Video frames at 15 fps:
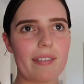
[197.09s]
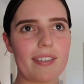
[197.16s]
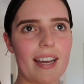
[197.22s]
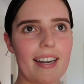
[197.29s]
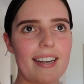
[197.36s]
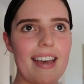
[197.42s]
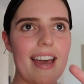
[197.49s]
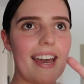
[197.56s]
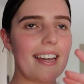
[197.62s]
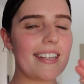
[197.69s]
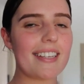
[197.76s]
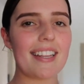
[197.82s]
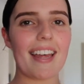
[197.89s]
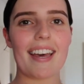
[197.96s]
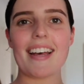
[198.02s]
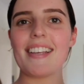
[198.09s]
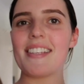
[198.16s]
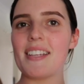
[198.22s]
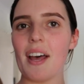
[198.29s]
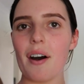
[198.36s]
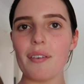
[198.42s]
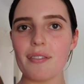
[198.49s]
of Sunday into like a
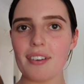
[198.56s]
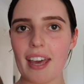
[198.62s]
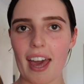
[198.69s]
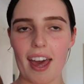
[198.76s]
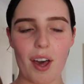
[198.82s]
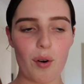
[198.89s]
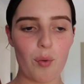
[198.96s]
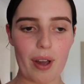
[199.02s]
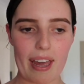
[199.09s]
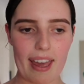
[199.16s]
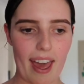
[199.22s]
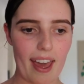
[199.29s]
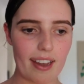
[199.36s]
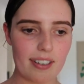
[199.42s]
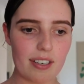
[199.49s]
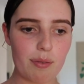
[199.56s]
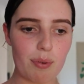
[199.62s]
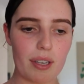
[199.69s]
self-care weekend,